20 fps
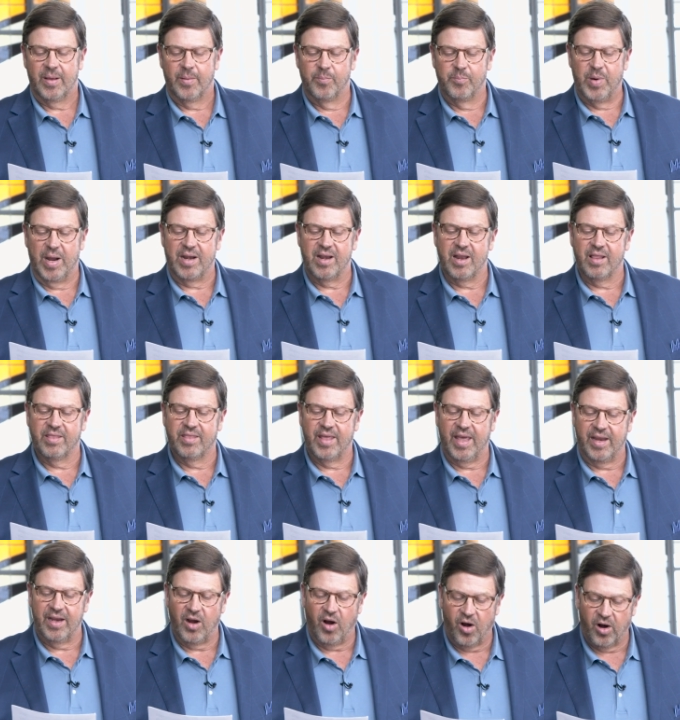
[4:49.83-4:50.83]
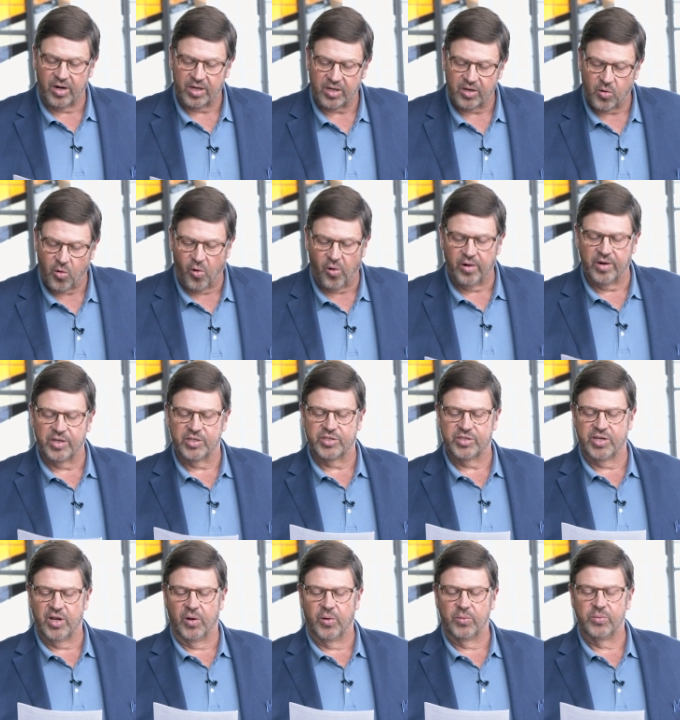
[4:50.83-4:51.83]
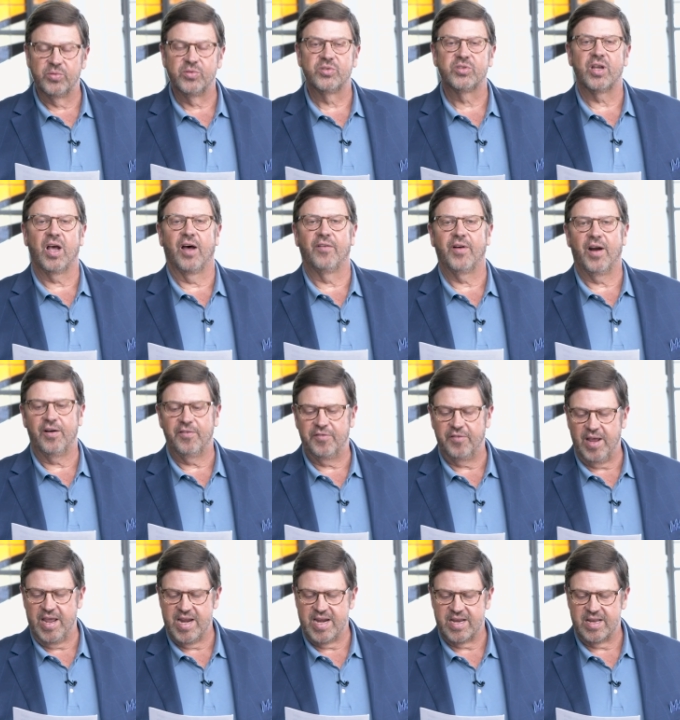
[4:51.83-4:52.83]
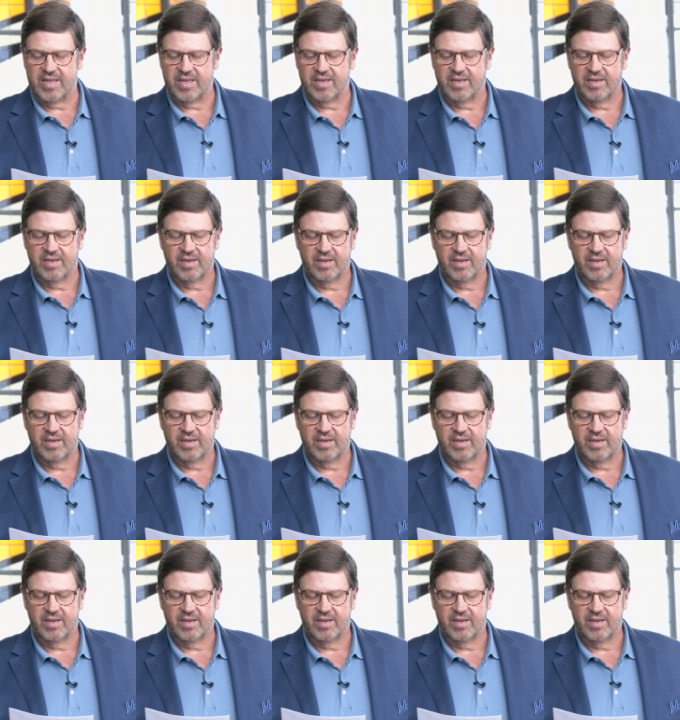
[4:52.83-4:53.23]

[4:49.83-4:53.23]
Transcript: but they are cornerstones of our faith.